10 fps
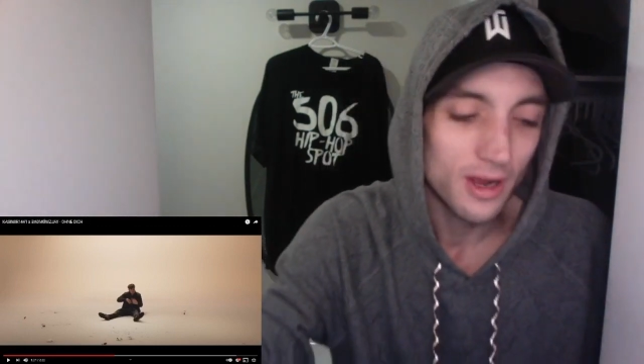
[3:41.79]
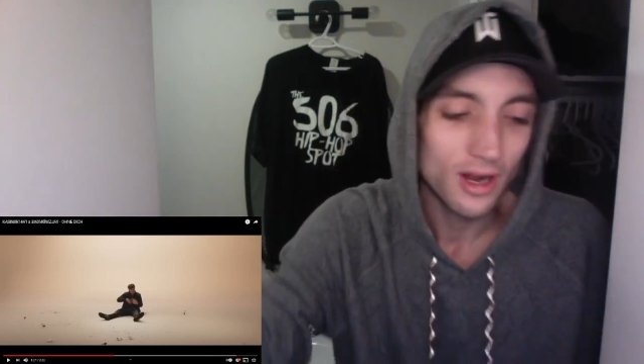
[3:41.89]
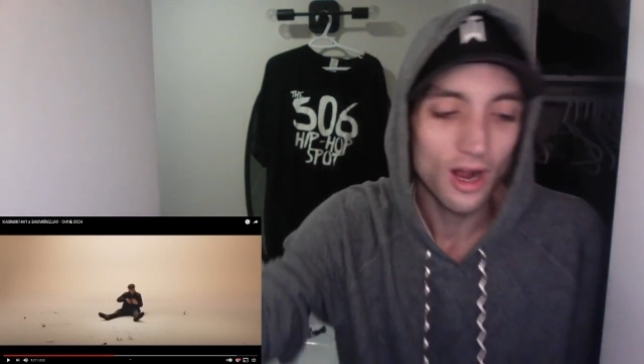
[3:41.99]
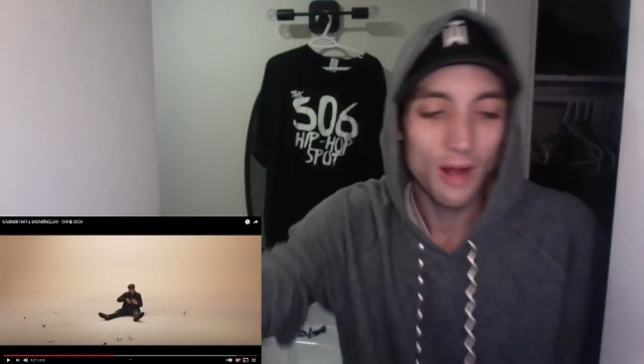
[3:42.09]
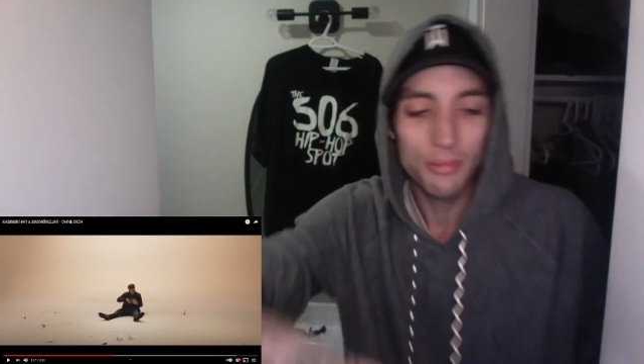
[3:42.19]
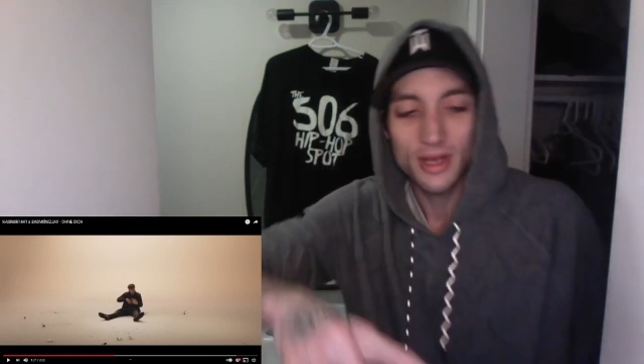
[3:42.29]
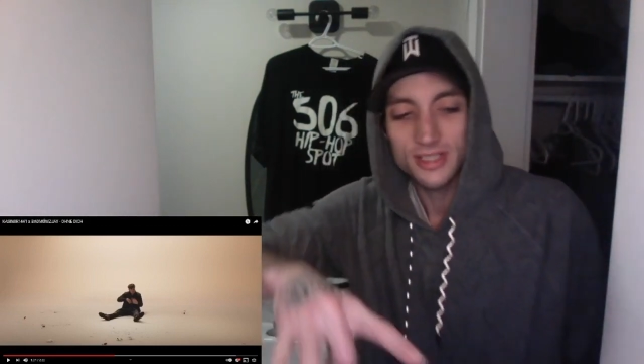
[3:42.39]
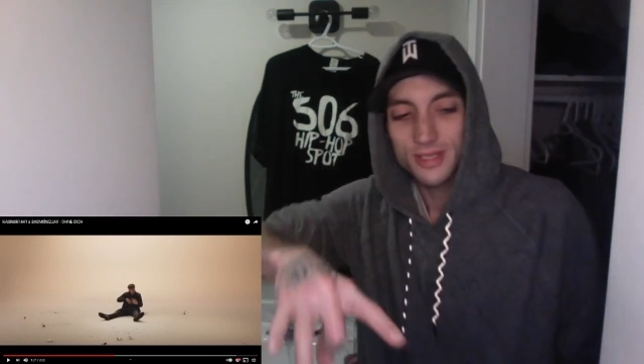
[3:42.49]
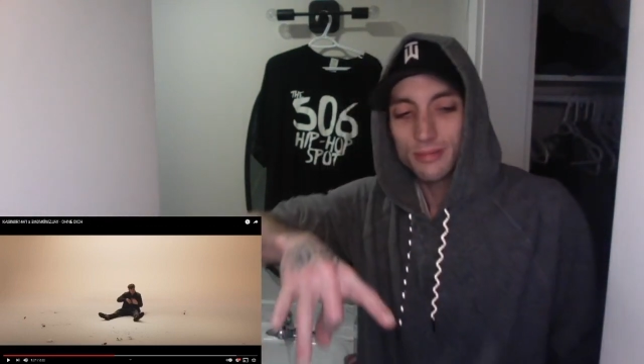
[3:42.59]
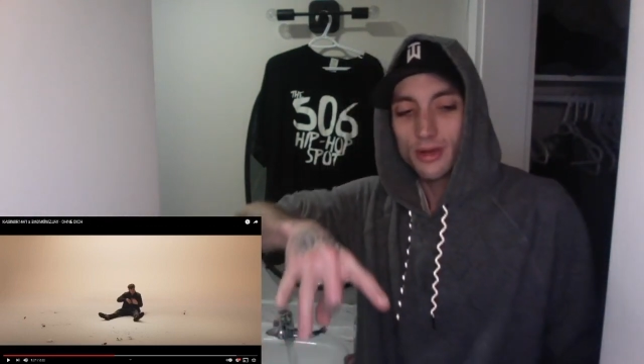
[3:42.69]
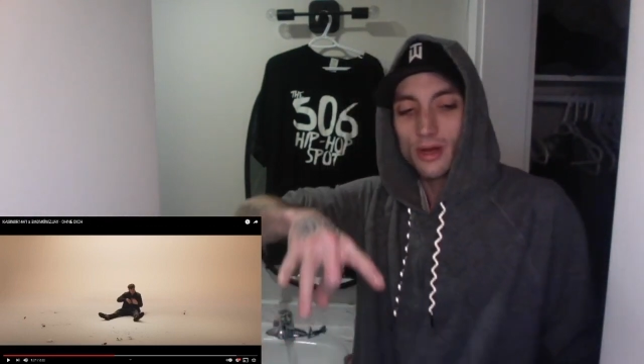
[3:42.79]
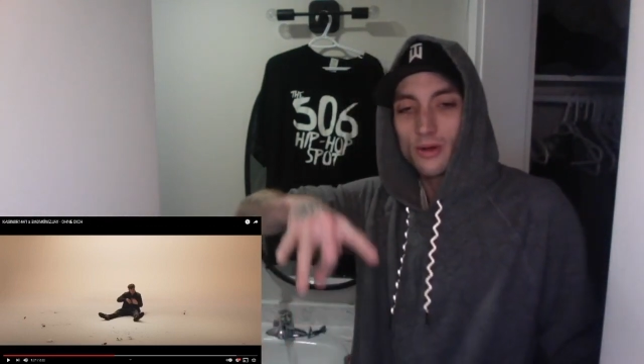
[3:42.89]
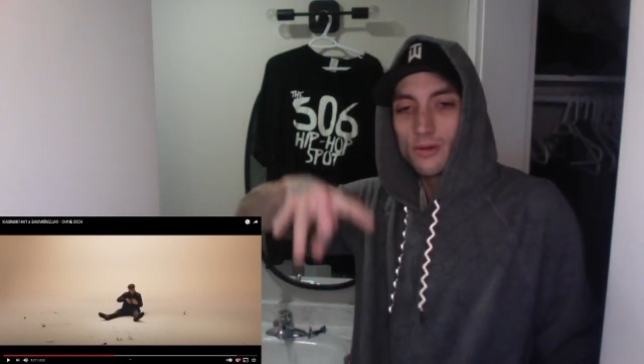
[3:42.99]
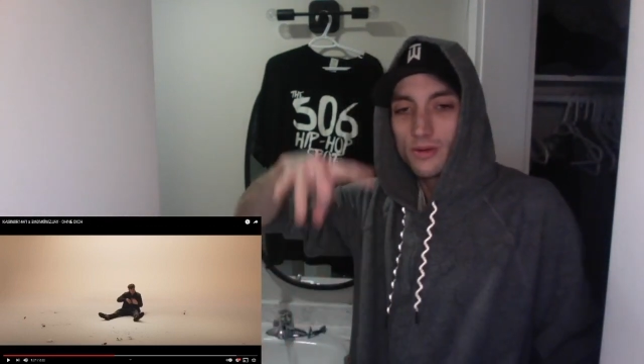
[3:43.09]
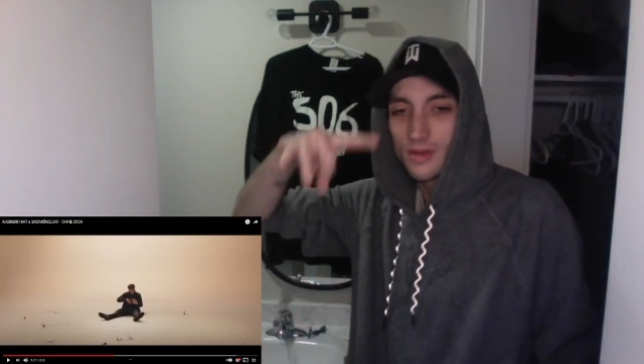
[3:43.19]
God bless you,
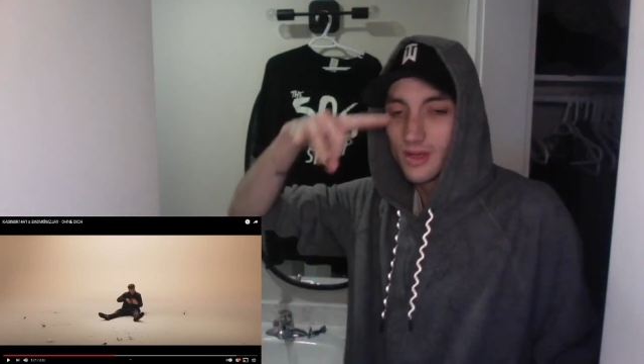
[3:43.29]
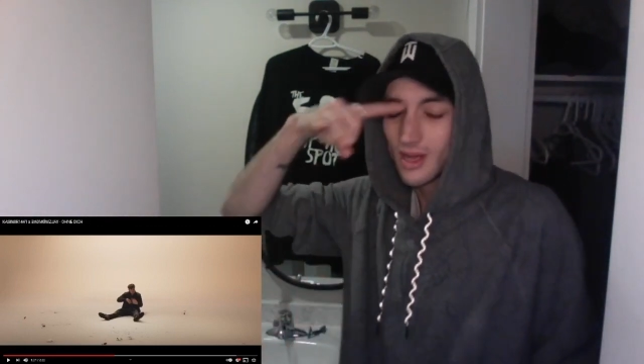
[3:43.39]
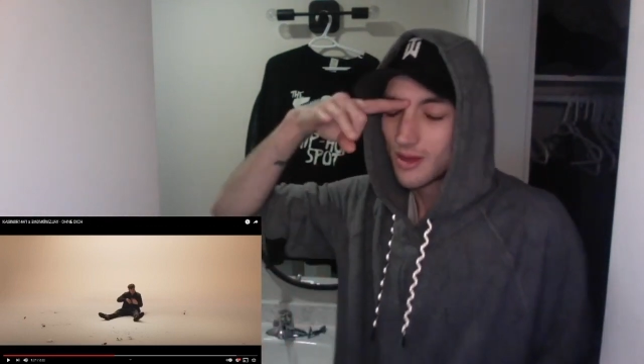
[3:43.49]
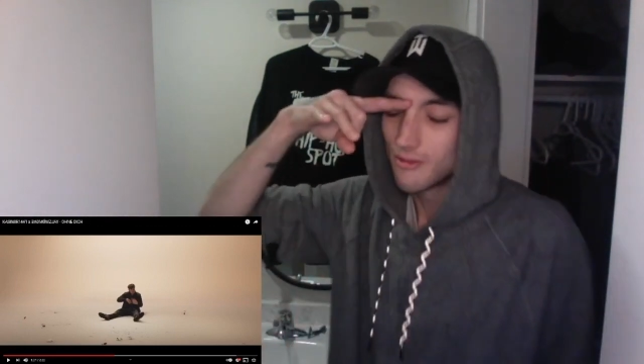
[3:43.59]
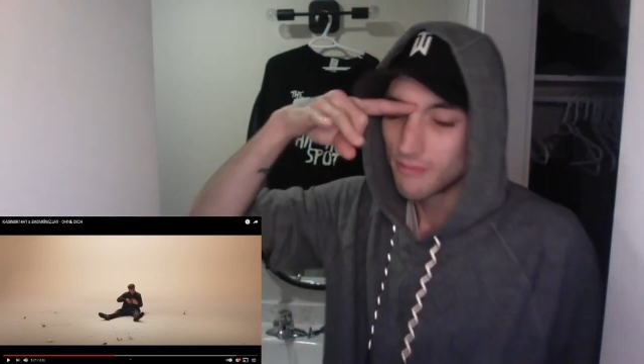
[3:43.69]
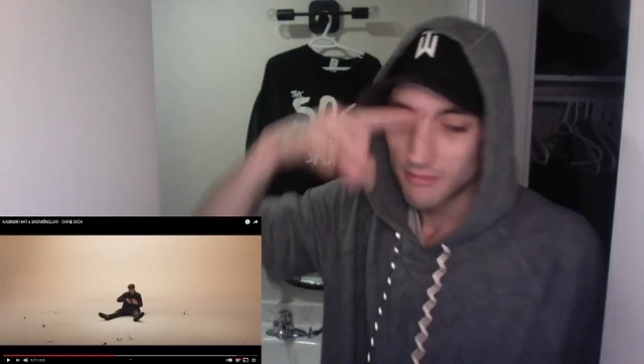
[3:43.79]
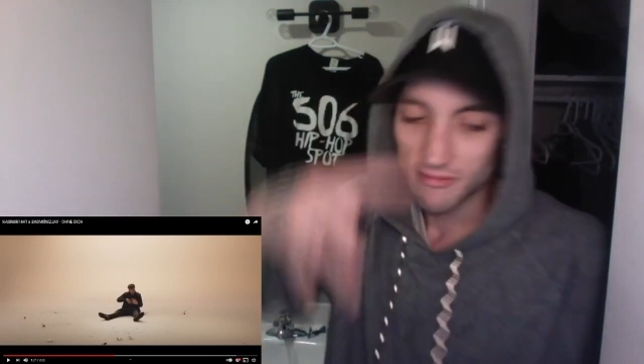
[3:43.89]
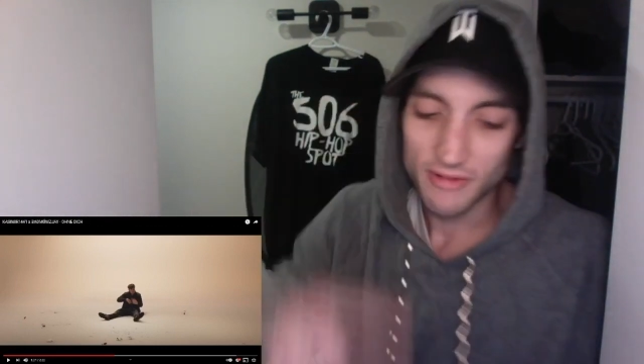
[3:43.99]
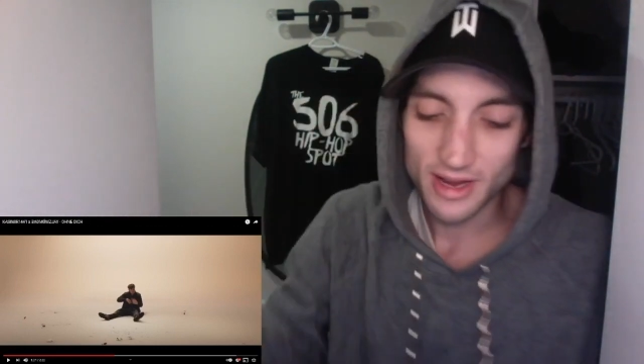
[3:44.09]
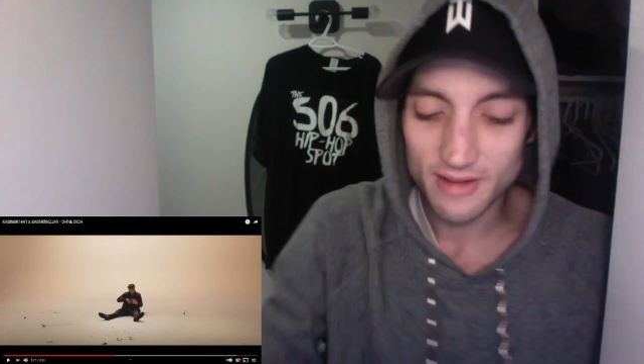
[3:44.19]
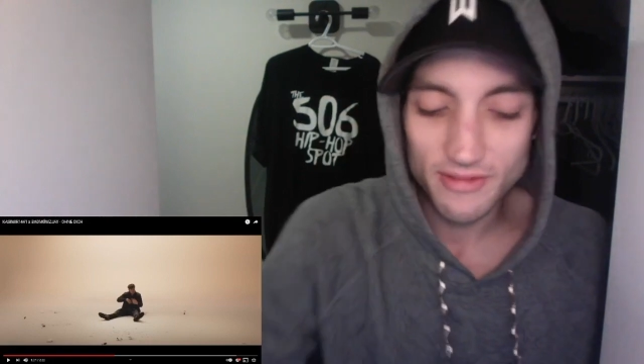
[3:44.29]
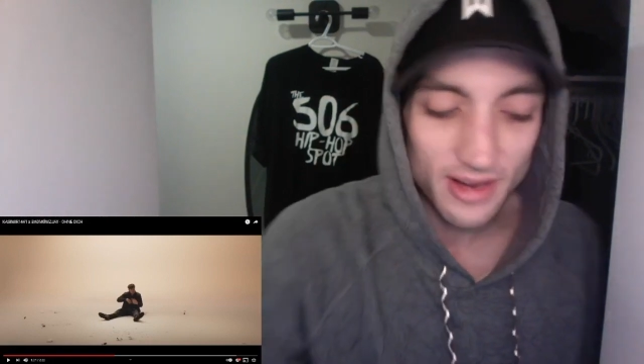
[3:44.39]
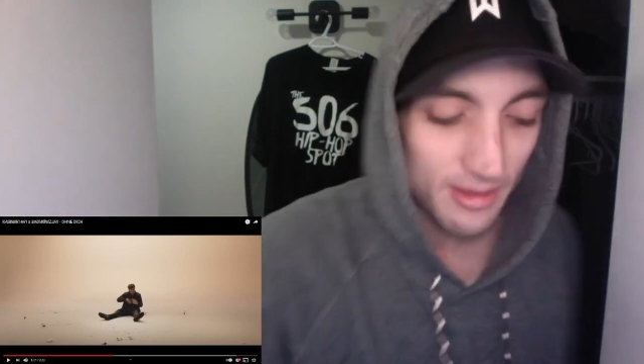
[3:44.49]
bro. Very, very